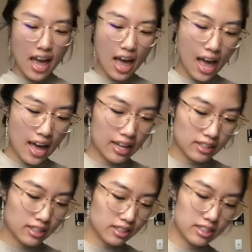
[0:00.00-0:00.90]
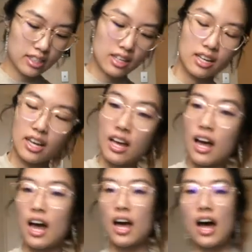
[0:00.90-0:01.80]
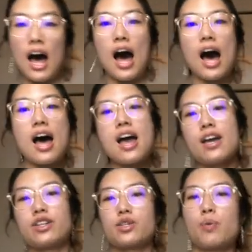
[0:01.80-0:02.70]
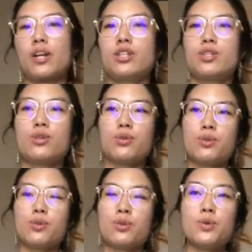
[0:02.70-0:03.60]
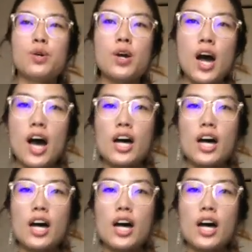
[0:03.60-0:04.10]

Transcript: And I just wanted to